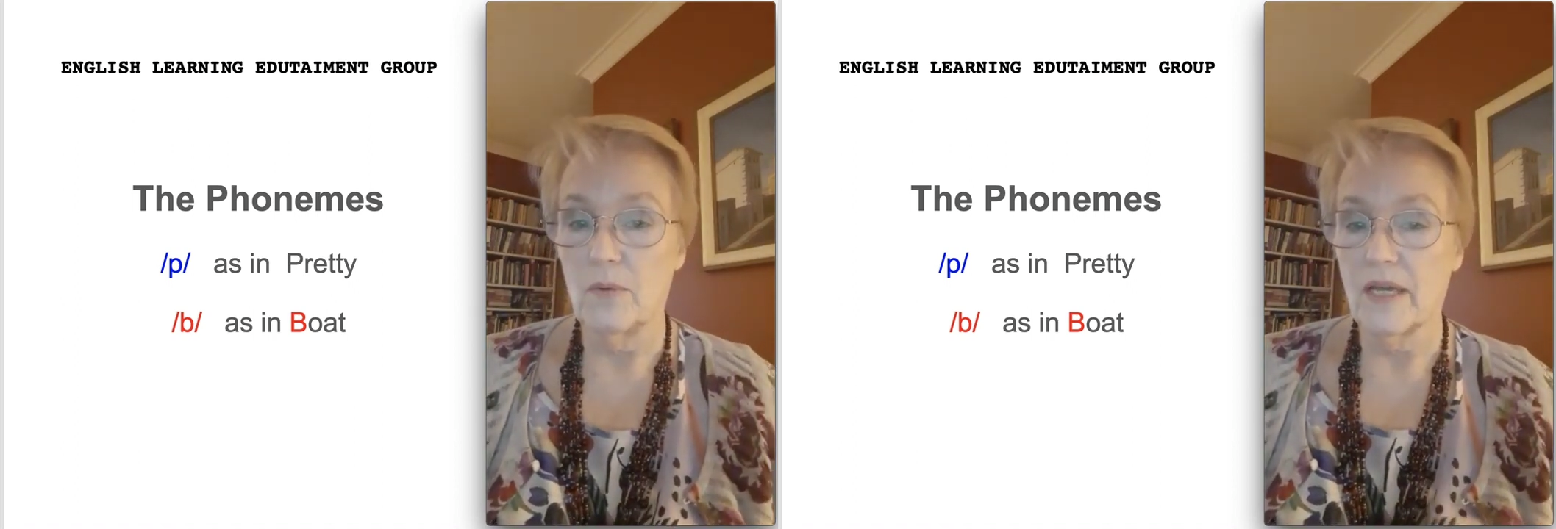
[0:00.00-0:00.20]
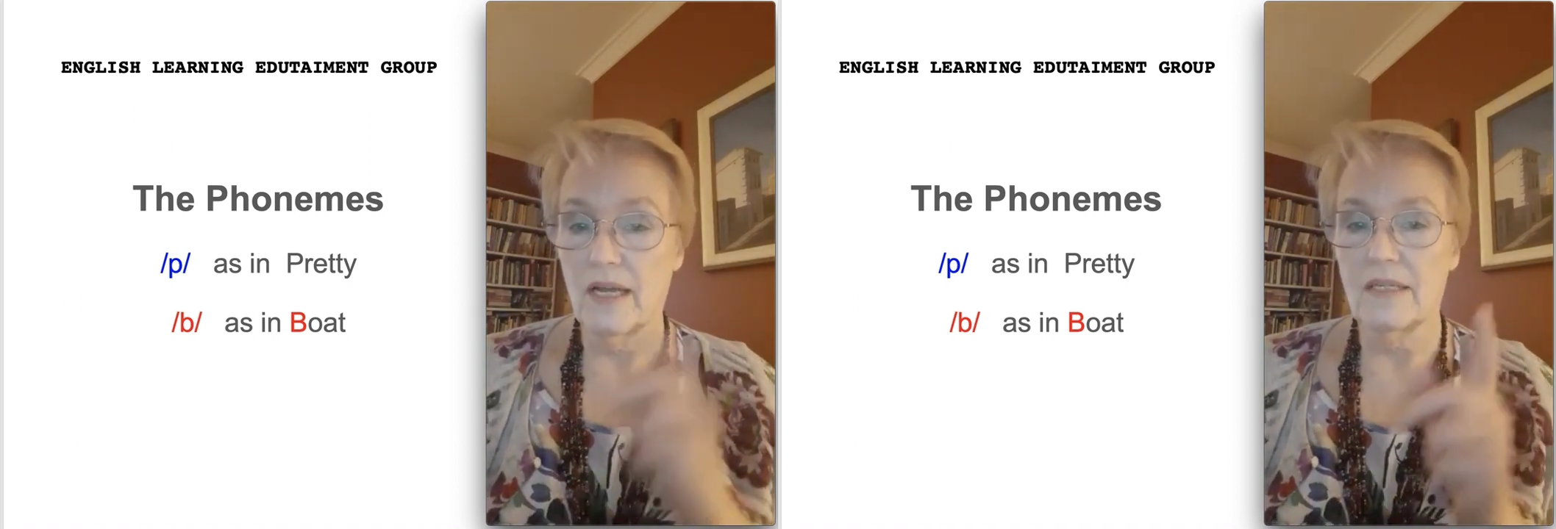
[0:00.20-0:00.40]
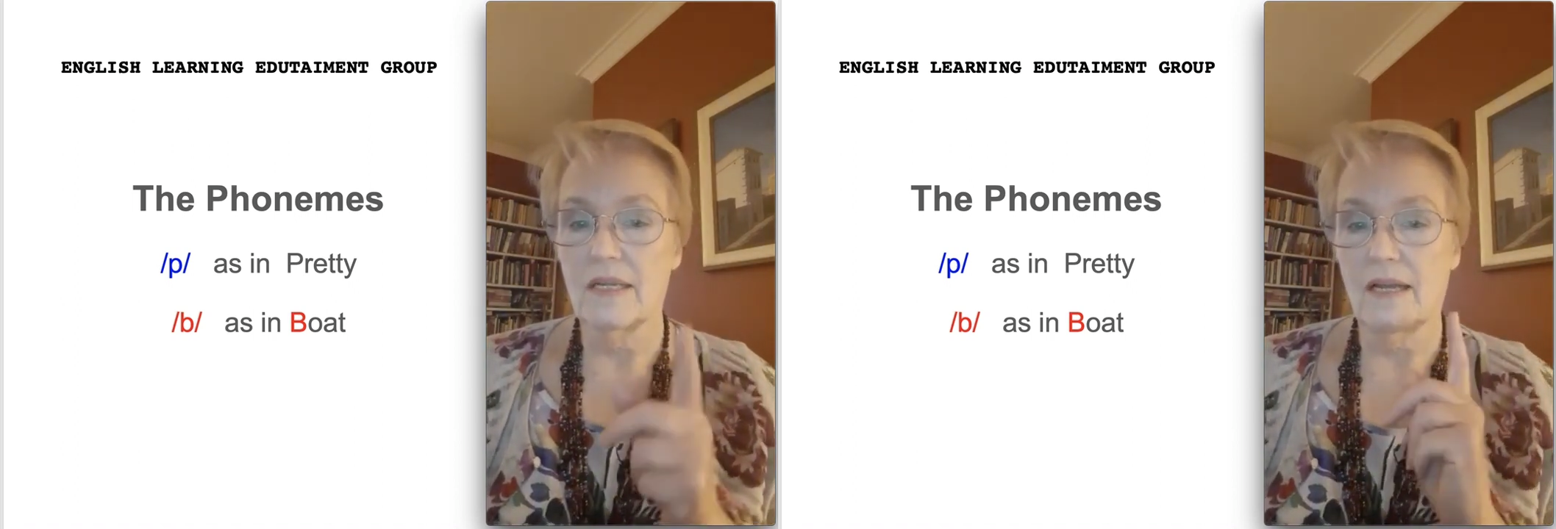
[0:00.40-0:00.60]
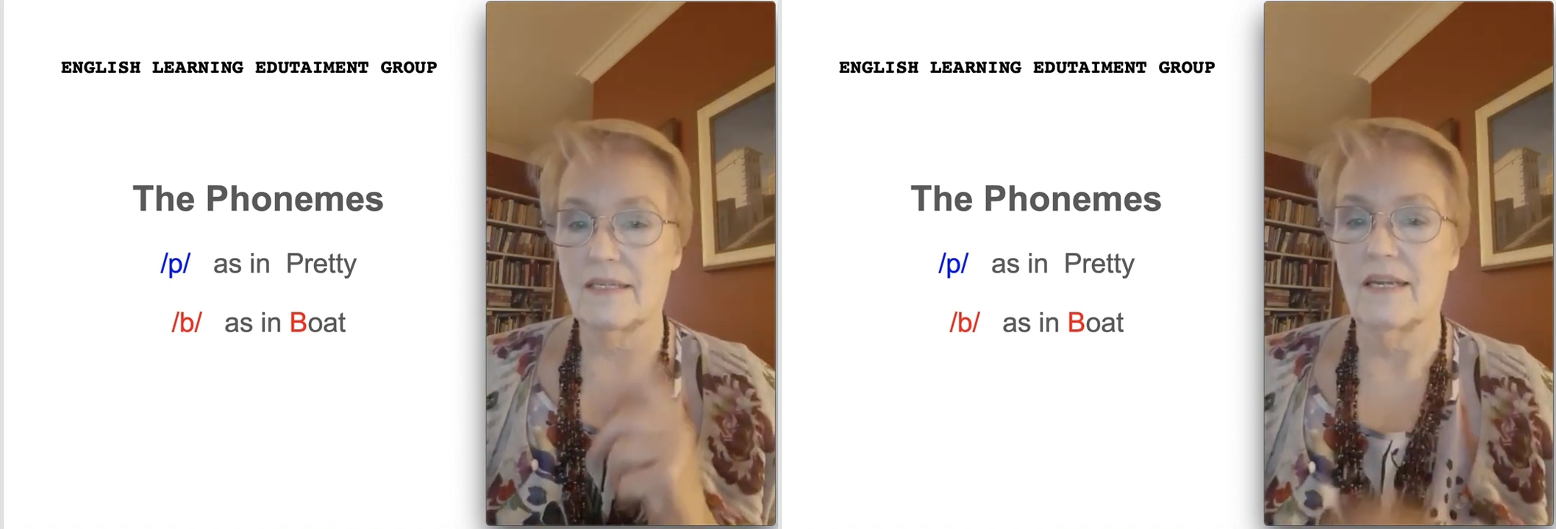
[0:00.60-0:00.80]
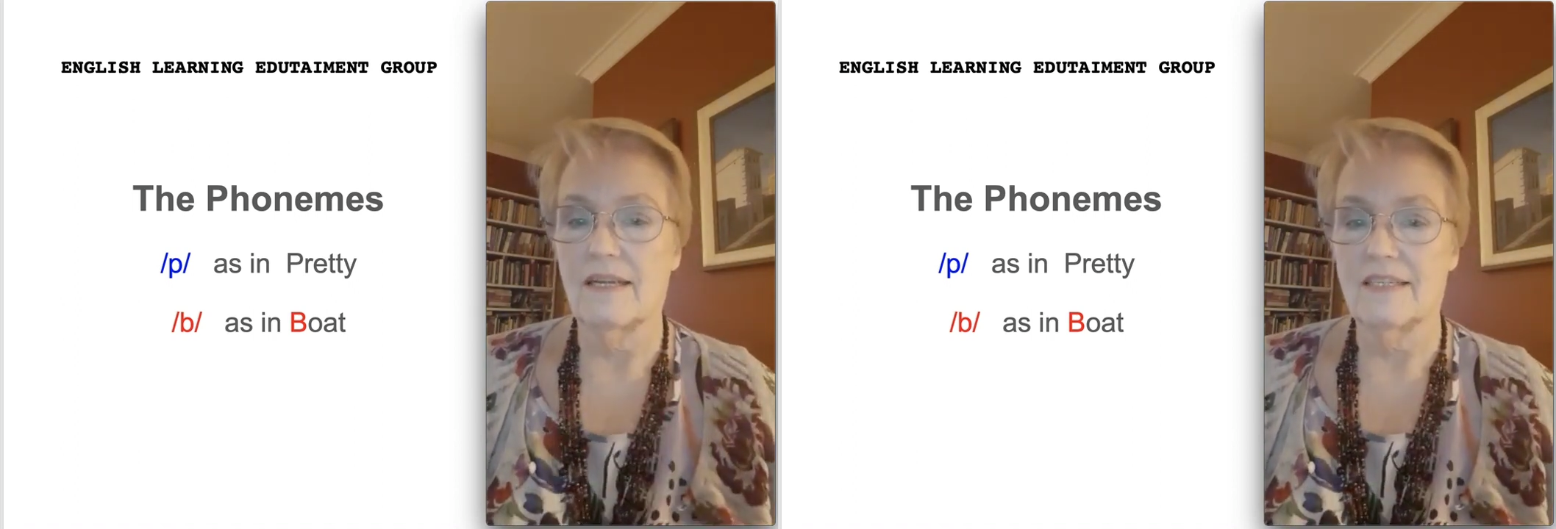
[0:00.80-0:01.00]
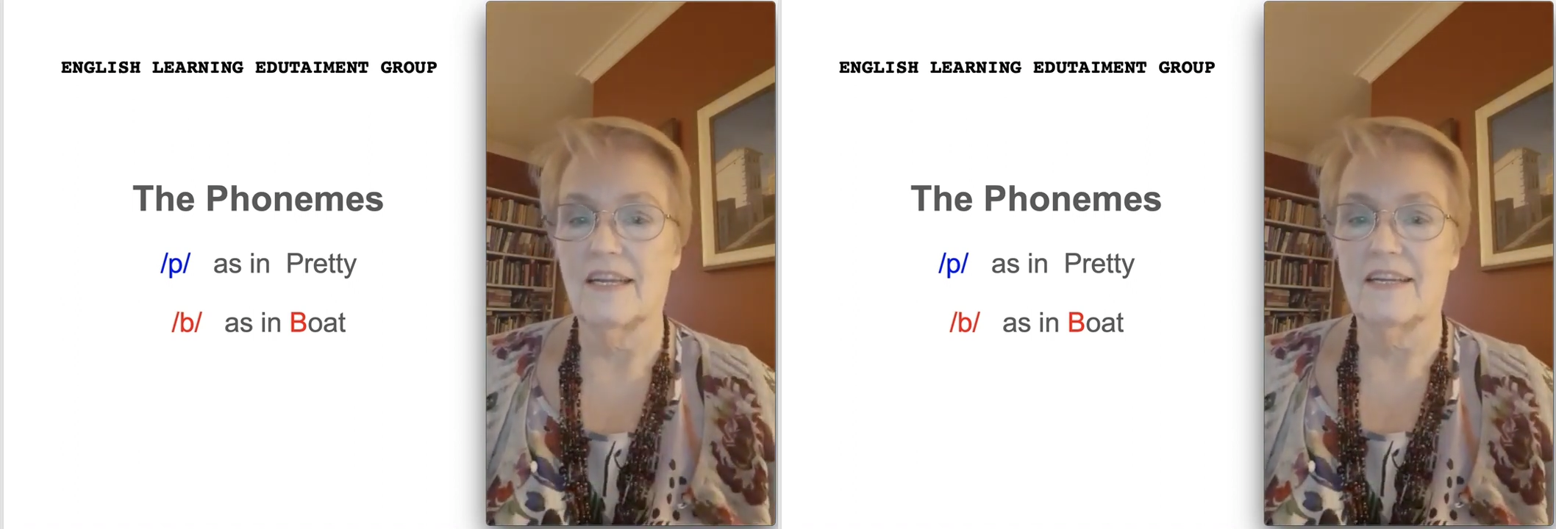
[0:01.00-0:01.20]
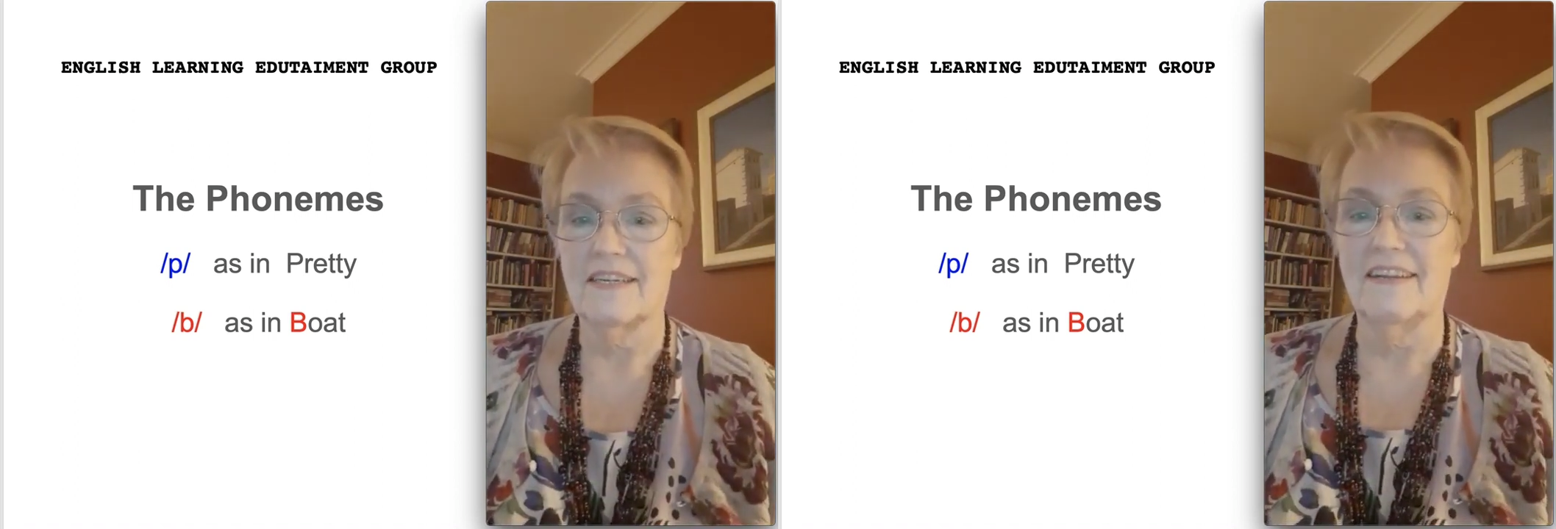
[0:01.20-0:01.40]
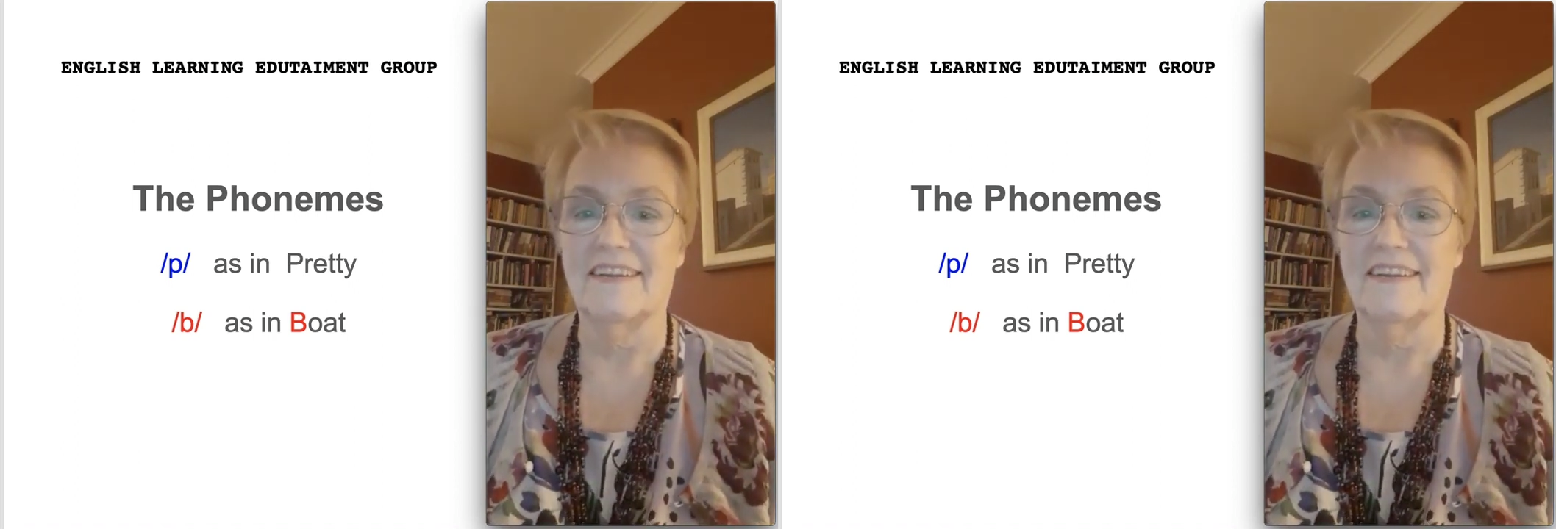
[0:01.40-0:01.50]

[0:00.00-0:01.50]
We're going, tut, tut, tut.